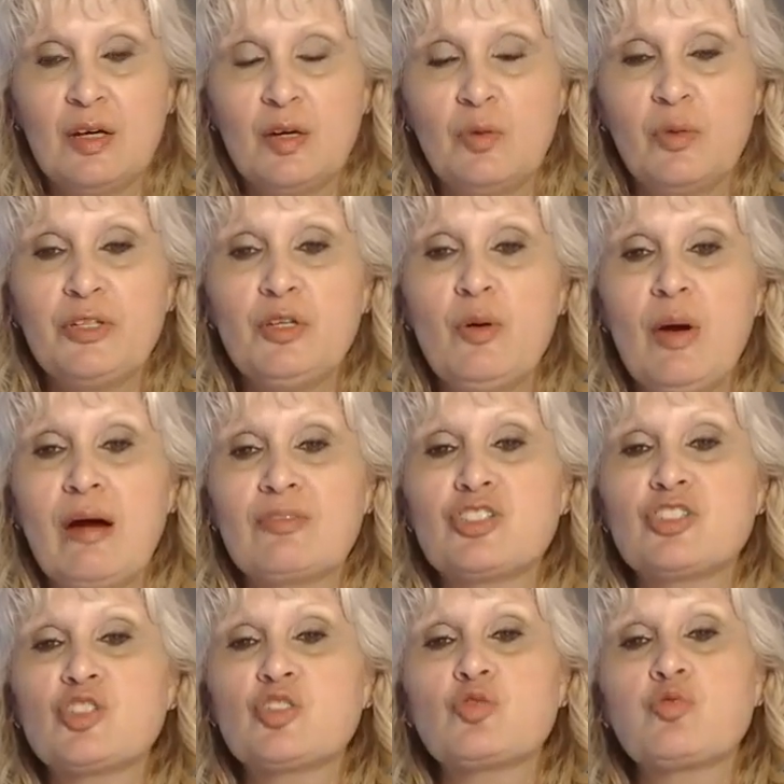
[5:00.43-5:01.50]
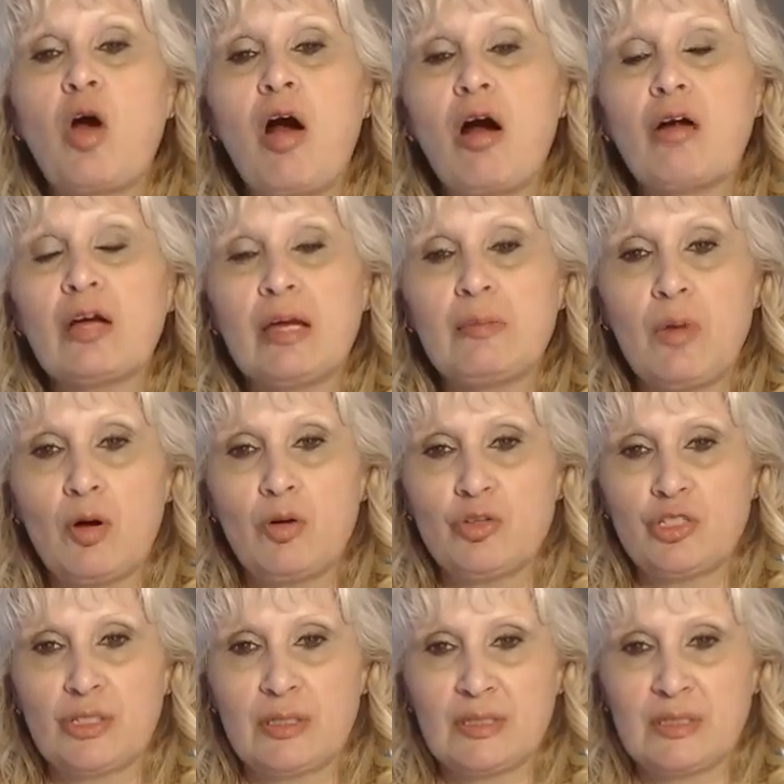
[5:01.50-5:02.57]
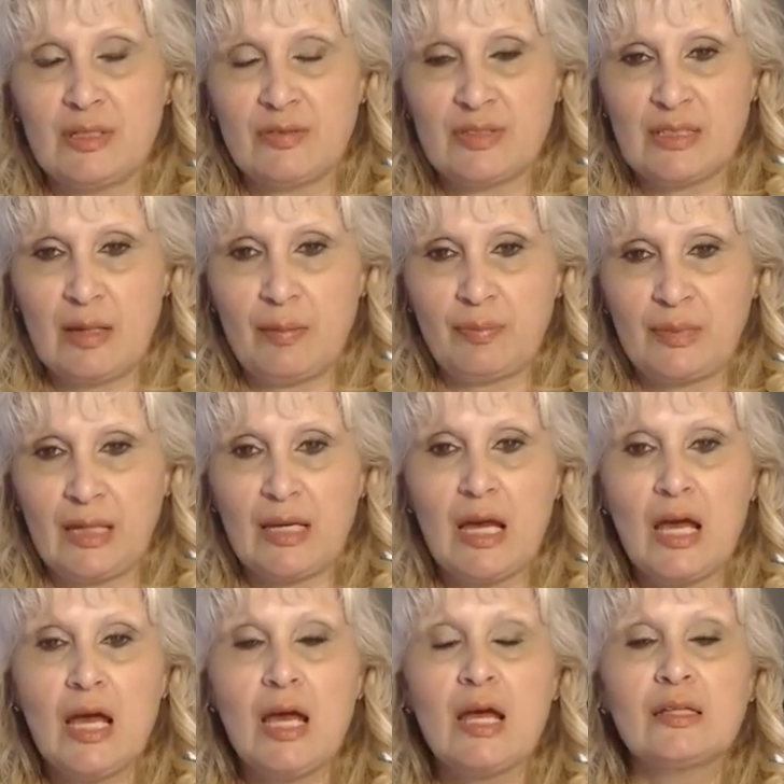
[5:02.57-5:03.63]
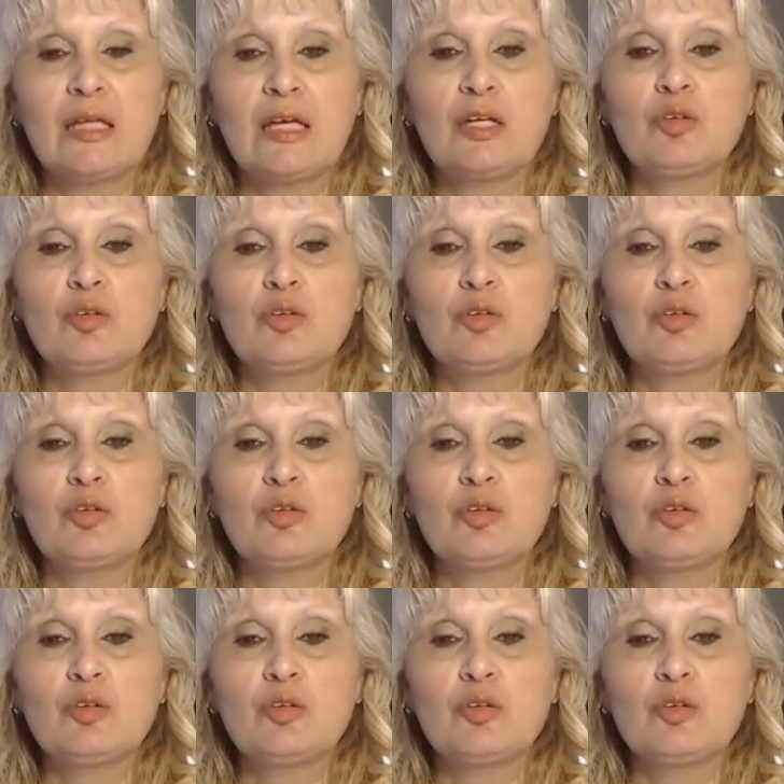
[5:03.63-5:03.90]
When you have strong emotions of something that